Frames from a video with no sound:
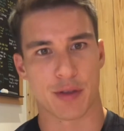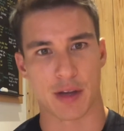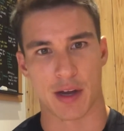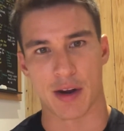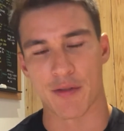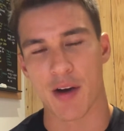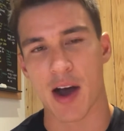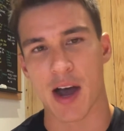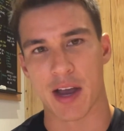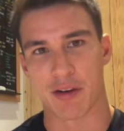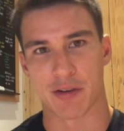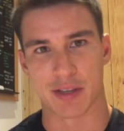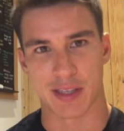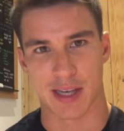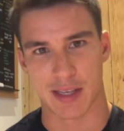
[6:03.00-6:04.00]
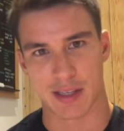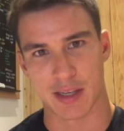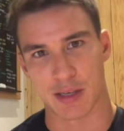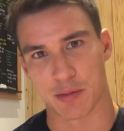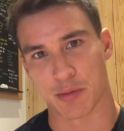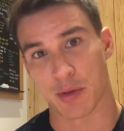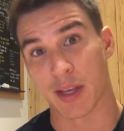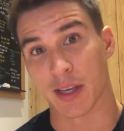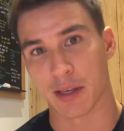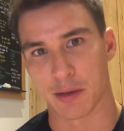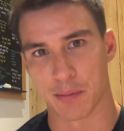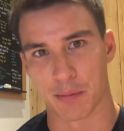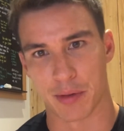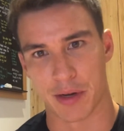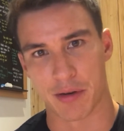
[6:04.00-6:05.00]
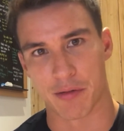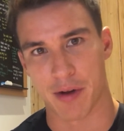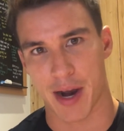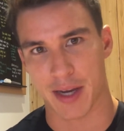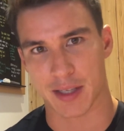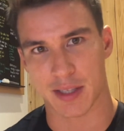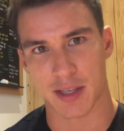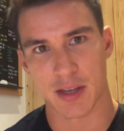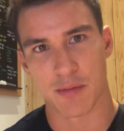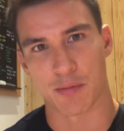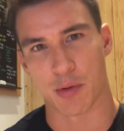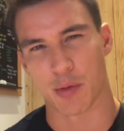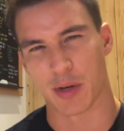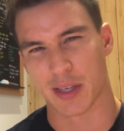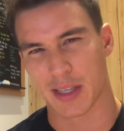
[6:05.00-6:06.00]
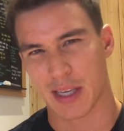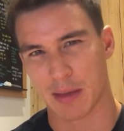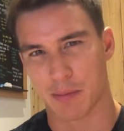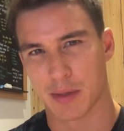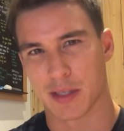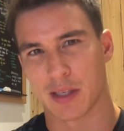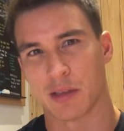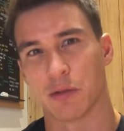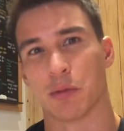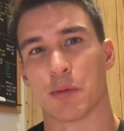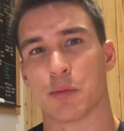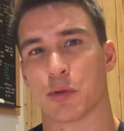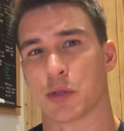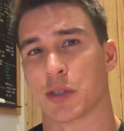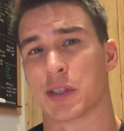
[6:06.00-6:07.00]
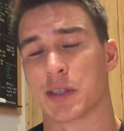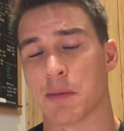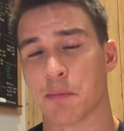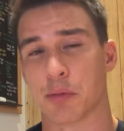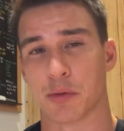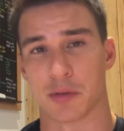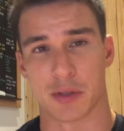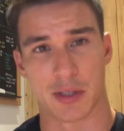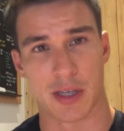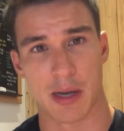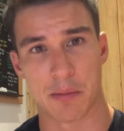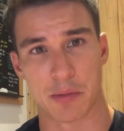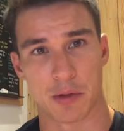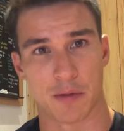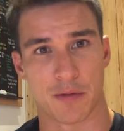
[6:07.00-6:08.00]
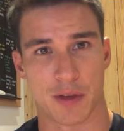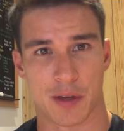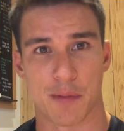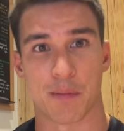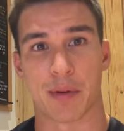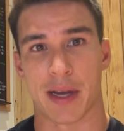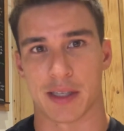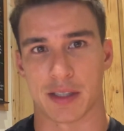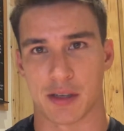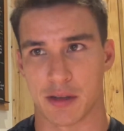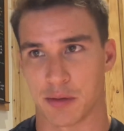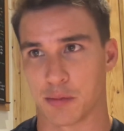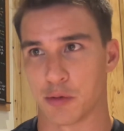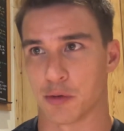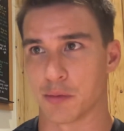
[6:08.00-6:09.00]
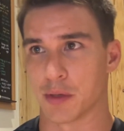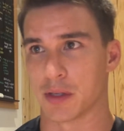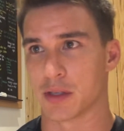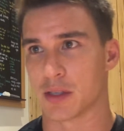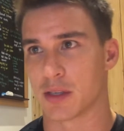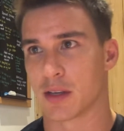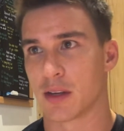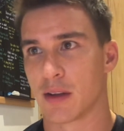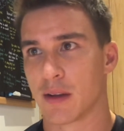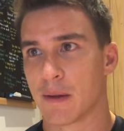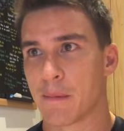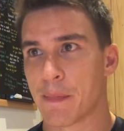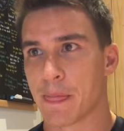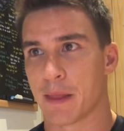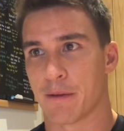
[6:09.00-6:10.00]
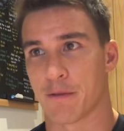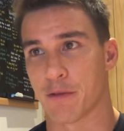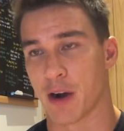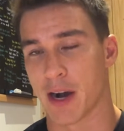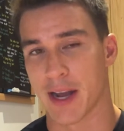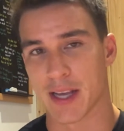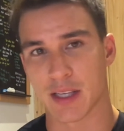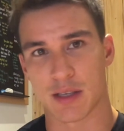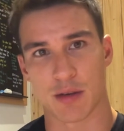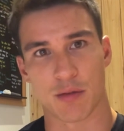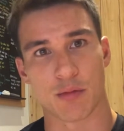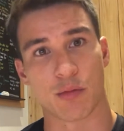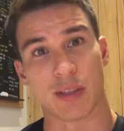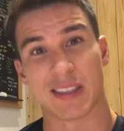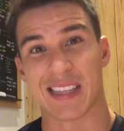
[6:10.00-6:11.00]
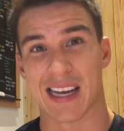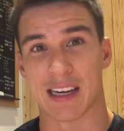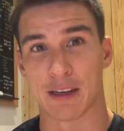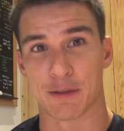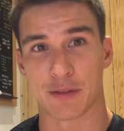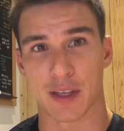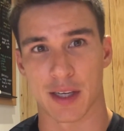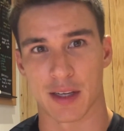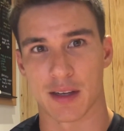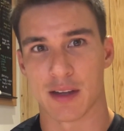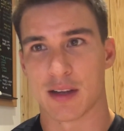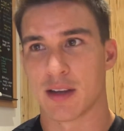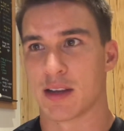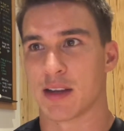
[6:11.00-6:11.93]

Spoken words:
kind of higher intensities with incomplete rest, but we're going to keep this a little bit more simple in terms of the complexity of the movements. Fridays with deadlifting.